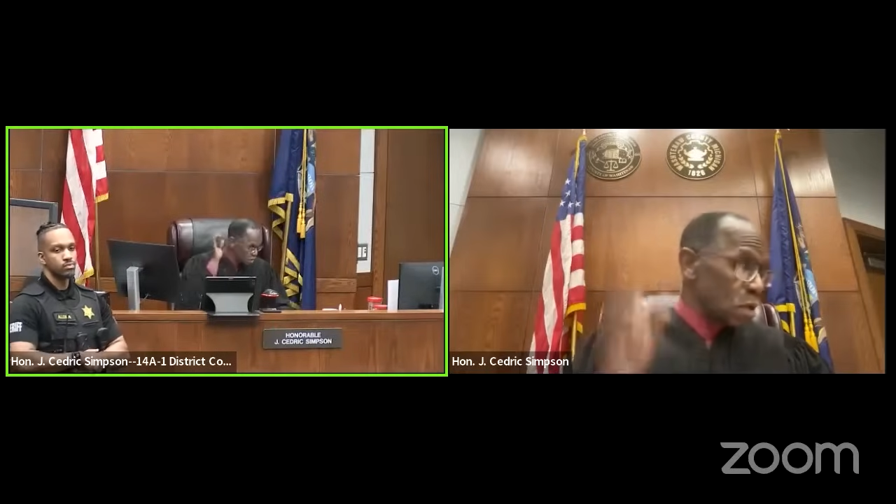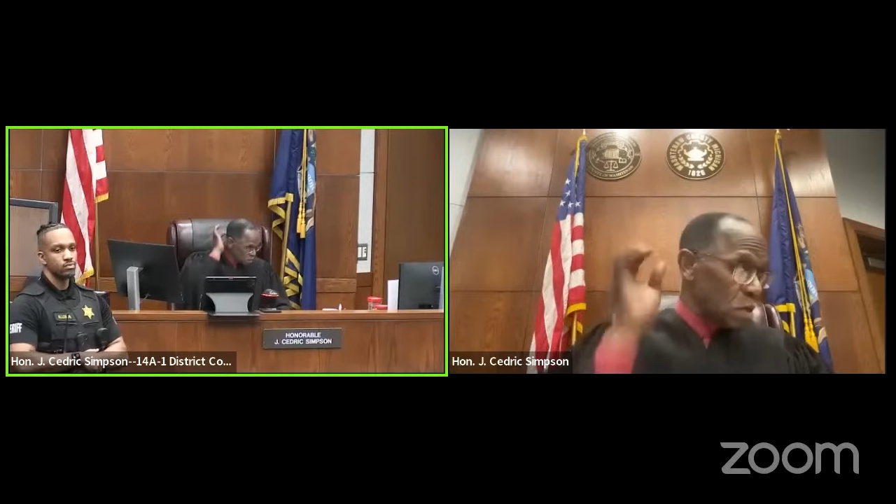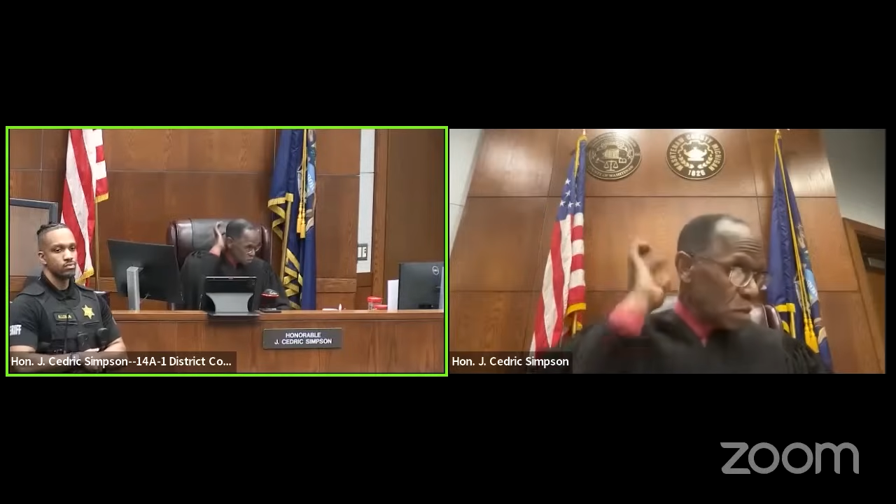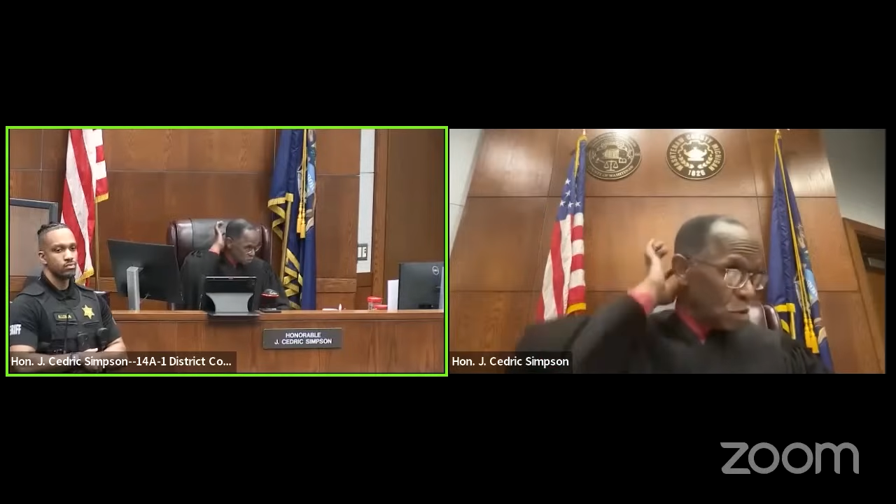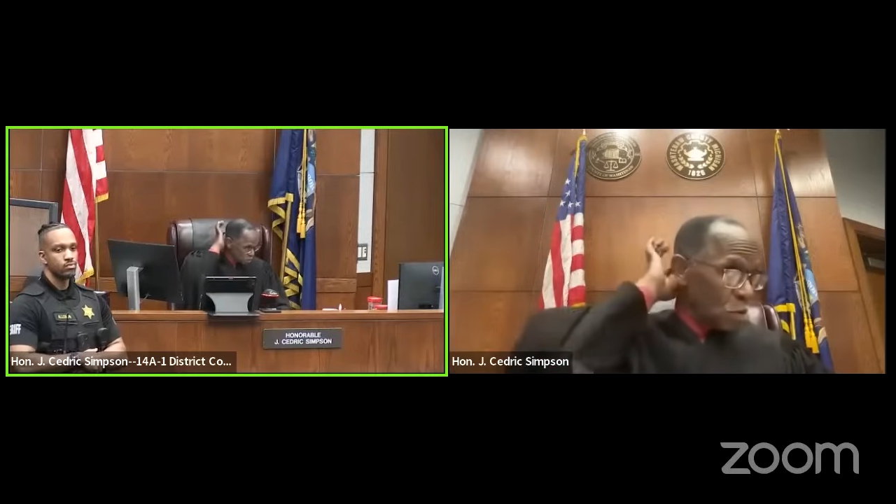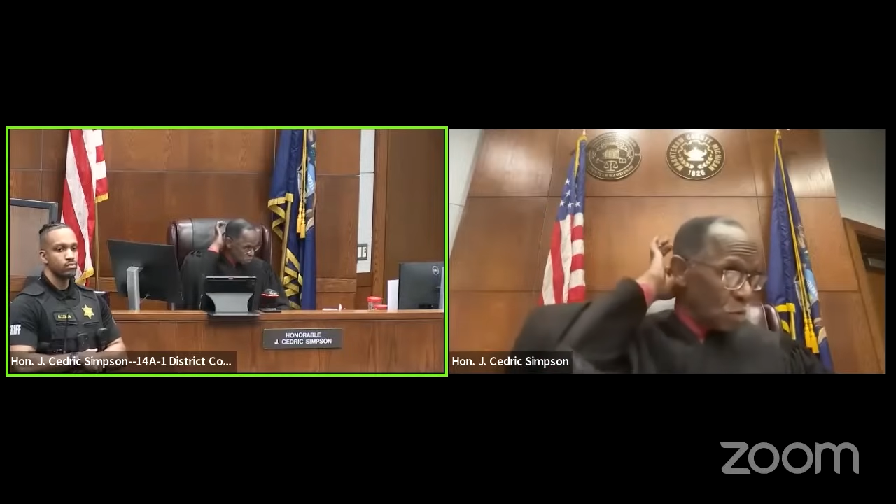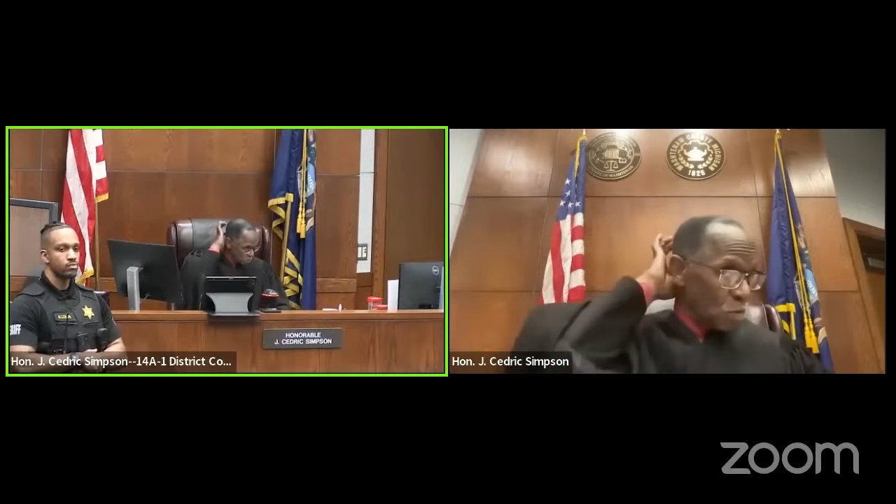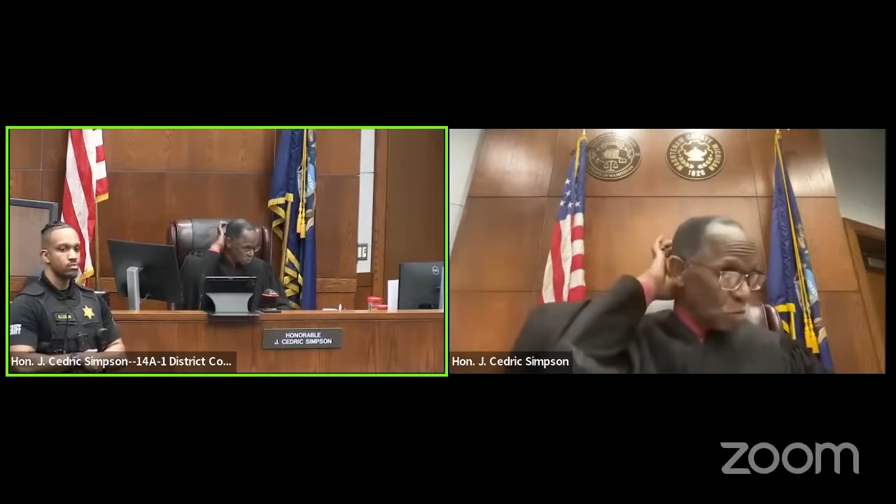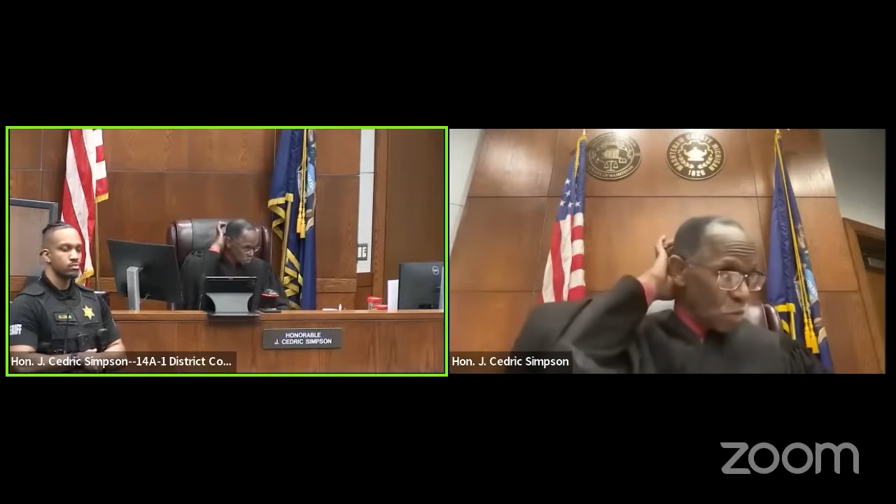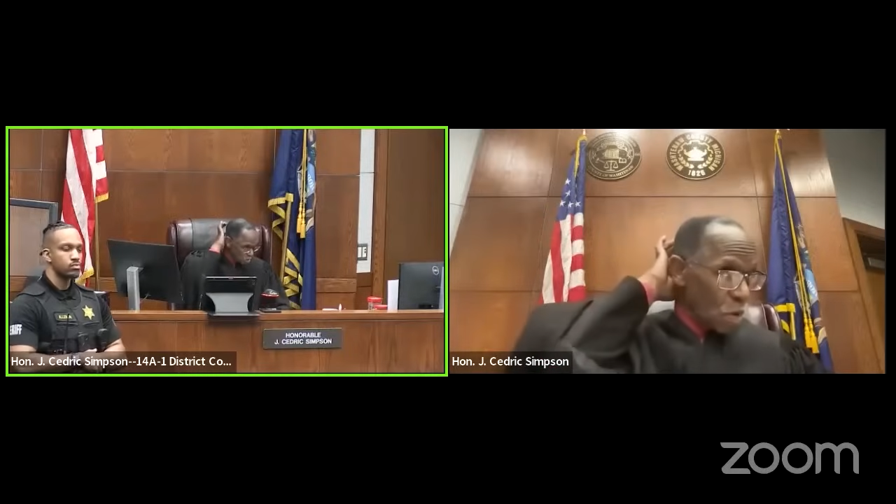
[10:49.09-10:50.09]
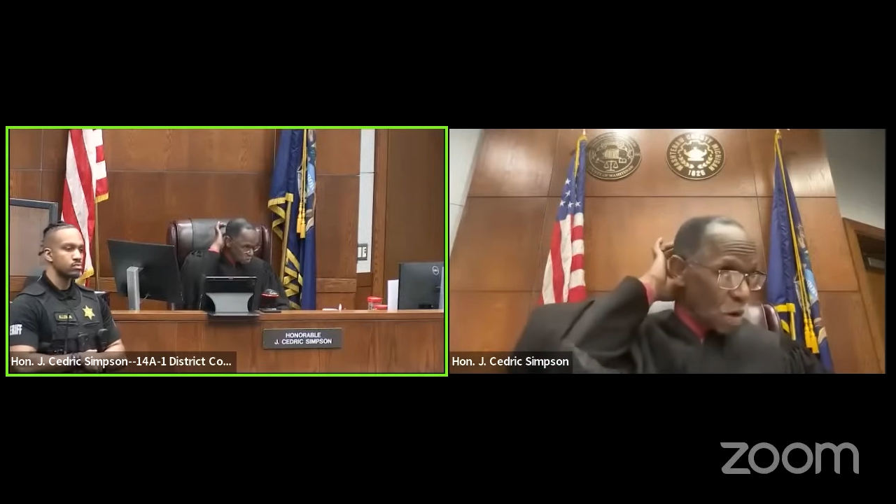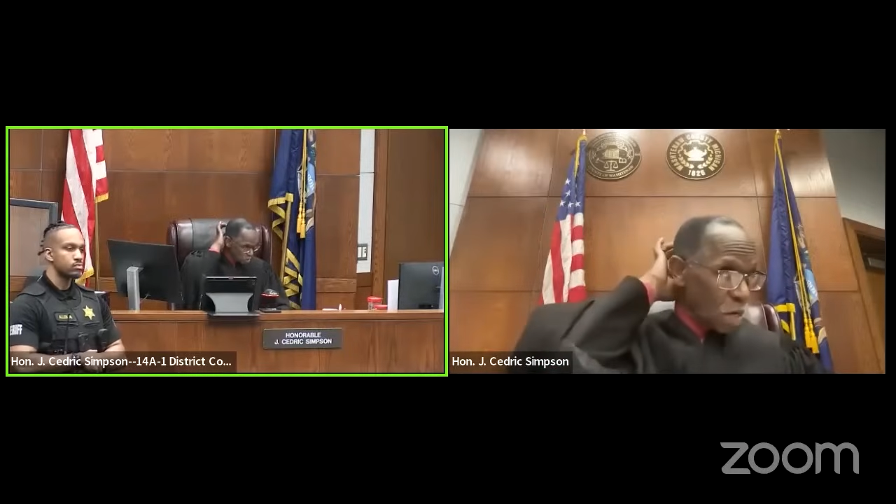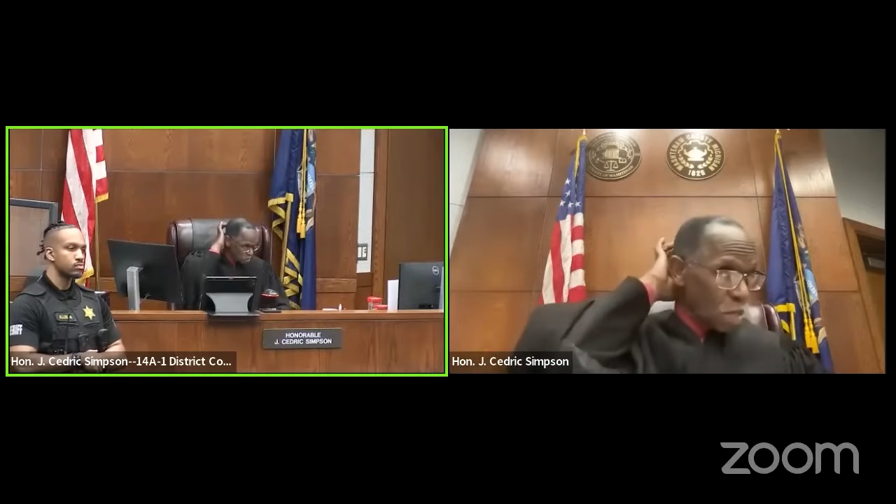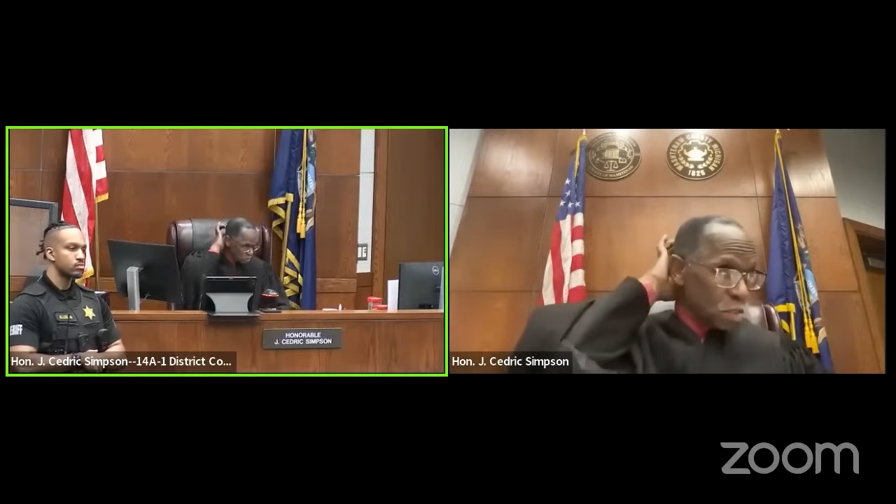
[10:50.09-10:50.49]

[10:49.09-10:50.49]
your rights